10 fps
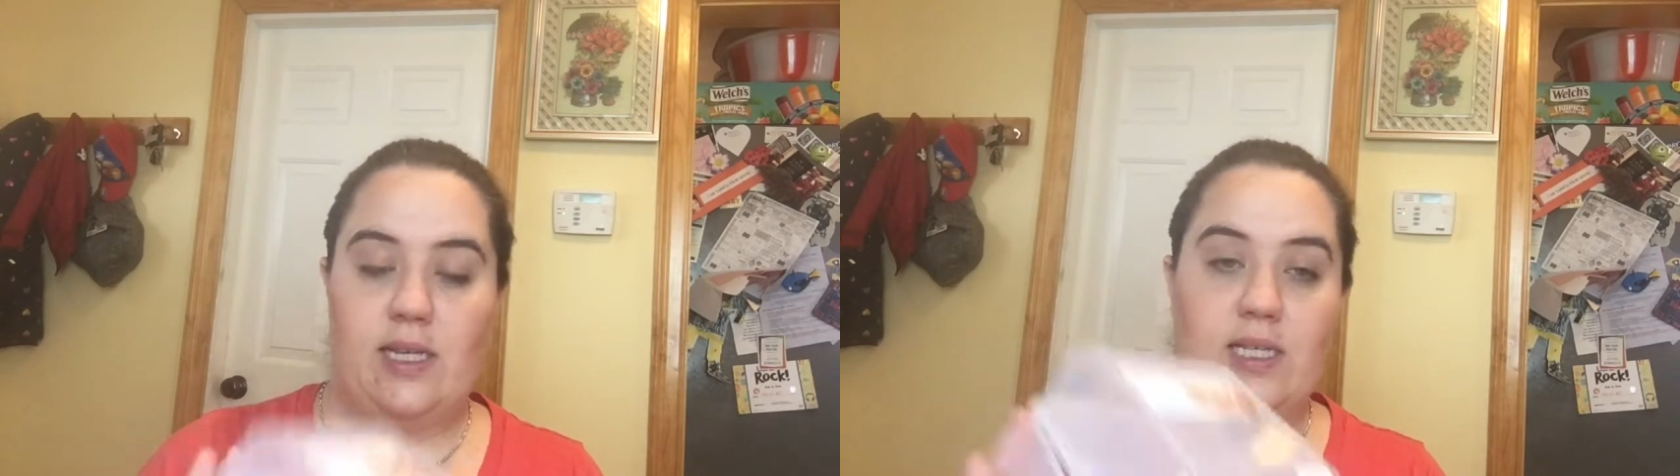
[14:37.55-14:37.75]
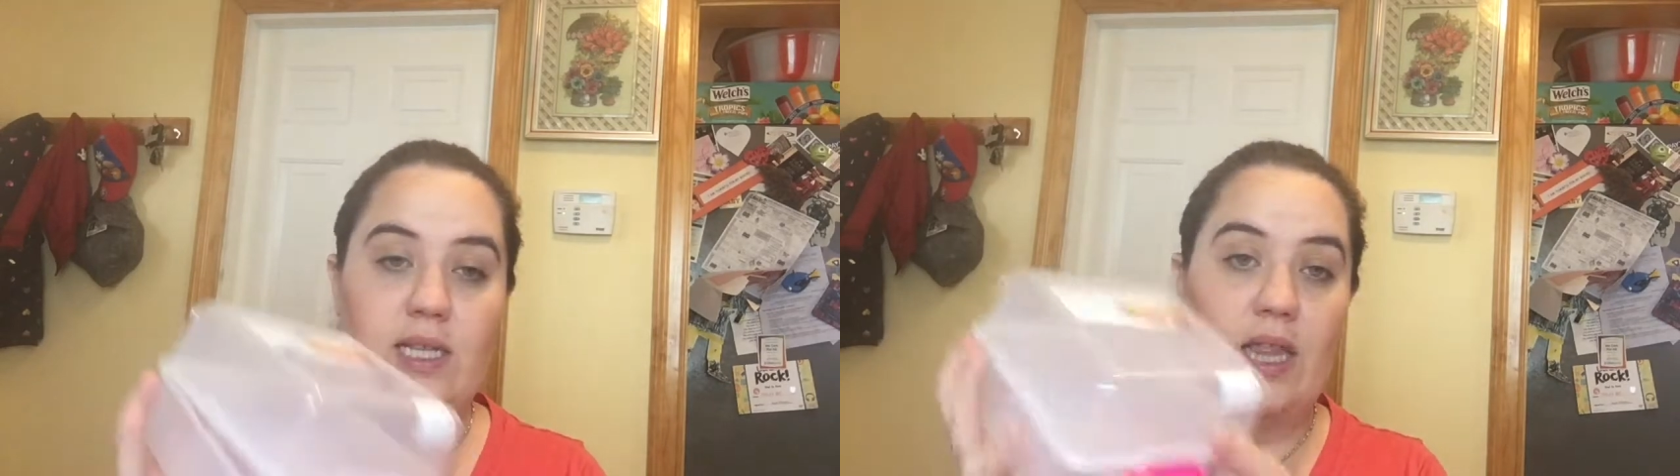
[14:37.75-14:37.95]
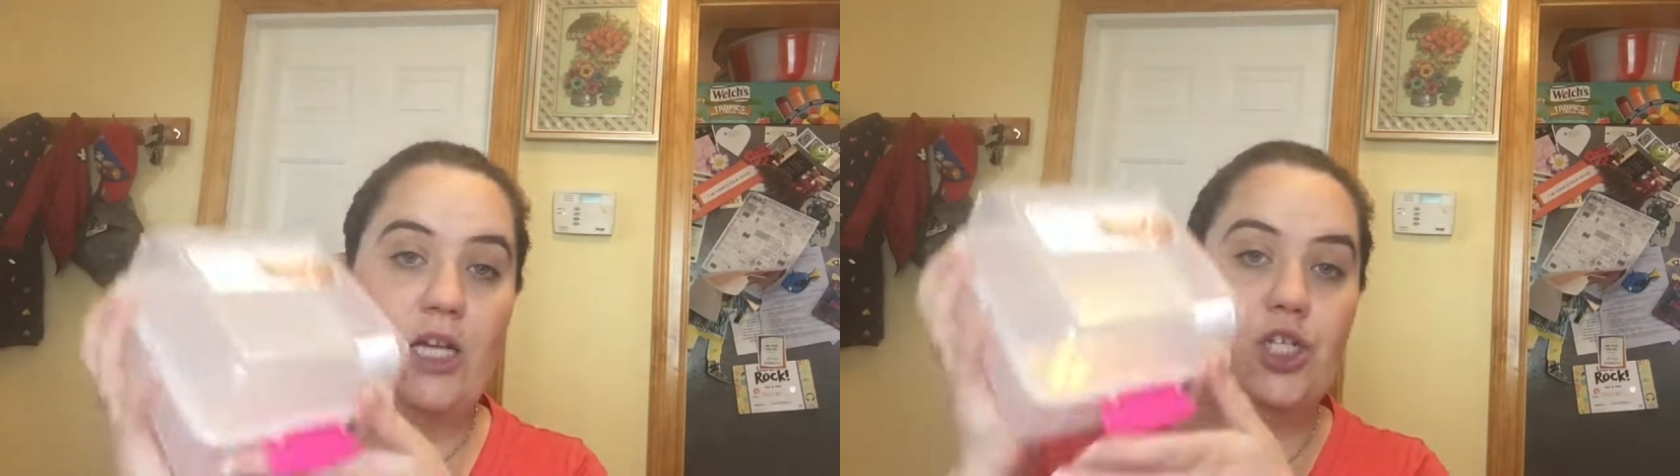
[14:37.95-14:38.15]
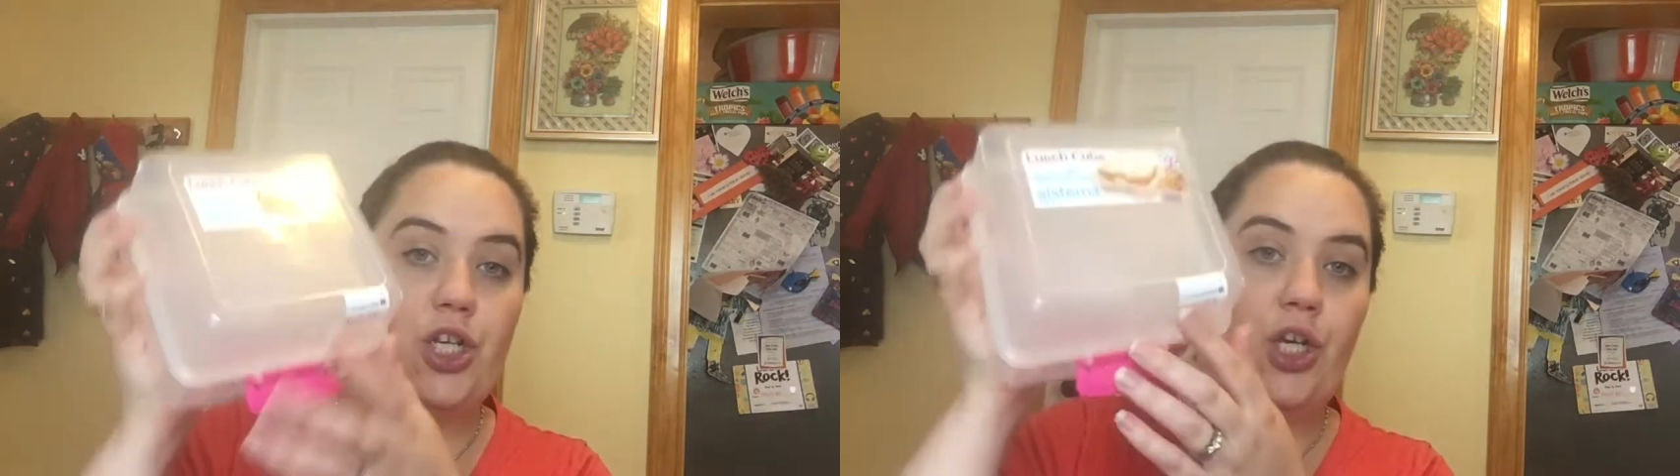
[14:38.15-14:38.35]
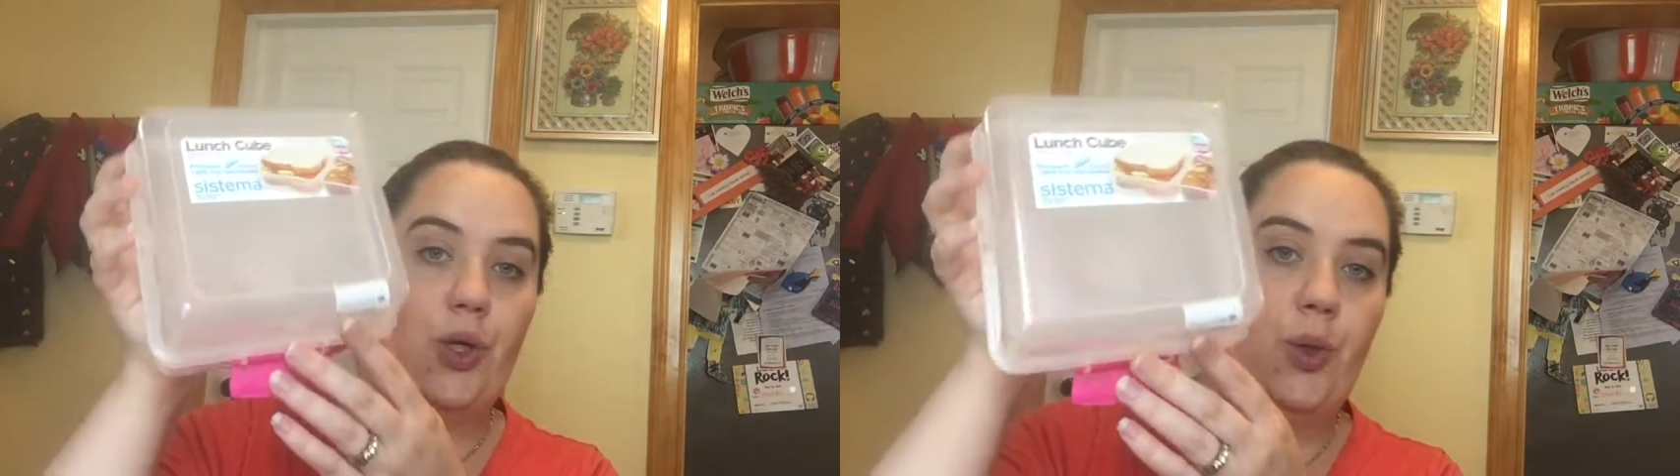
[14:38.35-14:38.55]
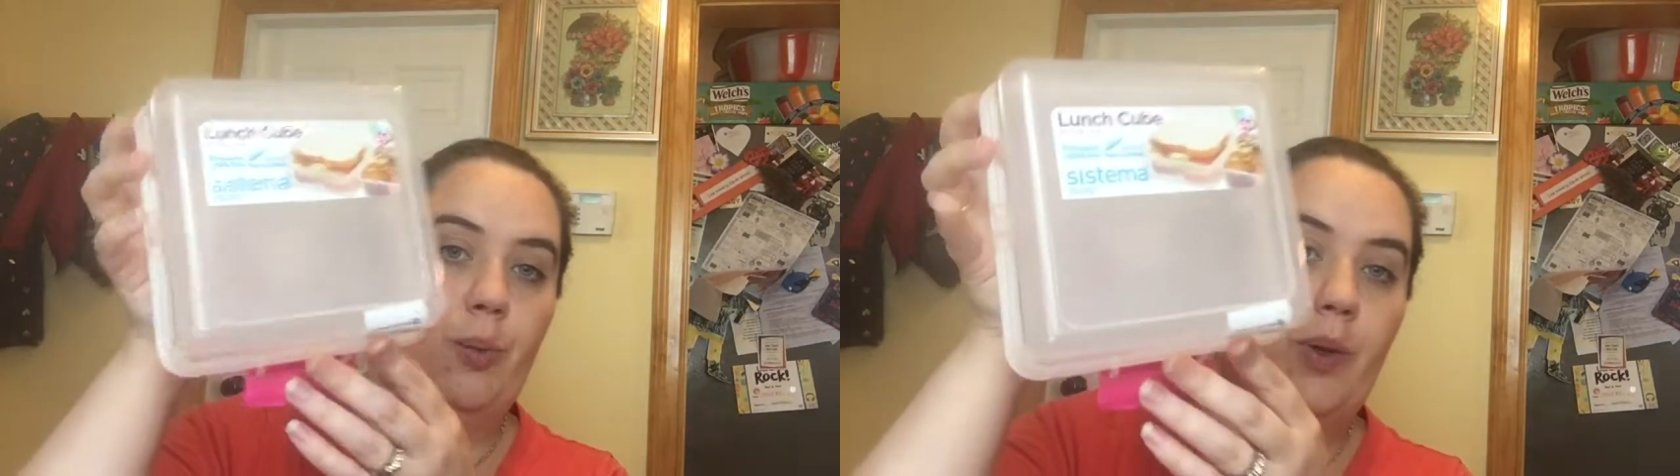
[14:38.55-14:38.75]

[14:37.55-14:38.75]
this lunch cube,